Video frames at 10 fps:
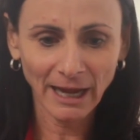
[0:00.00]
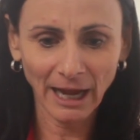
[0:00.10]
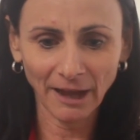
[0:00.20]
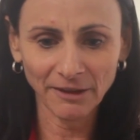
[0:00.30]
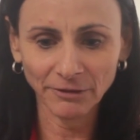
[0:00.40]

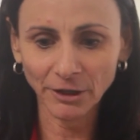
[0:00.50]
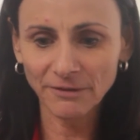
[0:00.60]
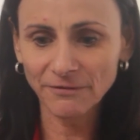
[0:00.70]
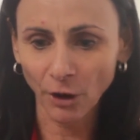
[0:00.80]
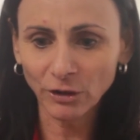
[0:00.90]
They're
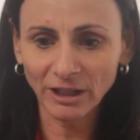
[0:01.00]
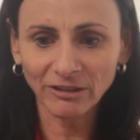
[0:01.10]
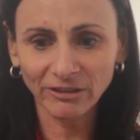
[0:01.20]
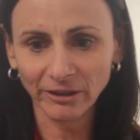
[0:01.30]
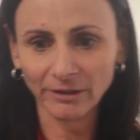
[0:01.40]
very
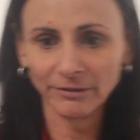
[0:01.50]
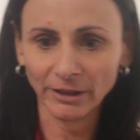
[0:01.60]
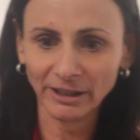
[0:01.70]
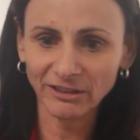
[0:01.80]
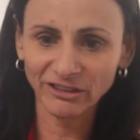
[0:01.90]
focused. They're
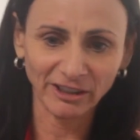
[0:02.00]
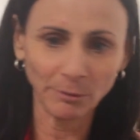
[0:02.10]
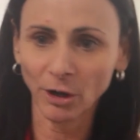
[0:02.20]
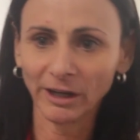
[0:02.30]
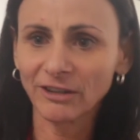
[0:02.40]
very
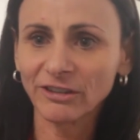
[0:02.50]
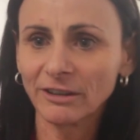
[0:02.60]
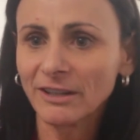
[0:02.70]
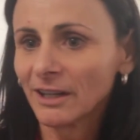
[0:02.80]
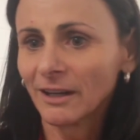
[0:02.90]
team-oriented.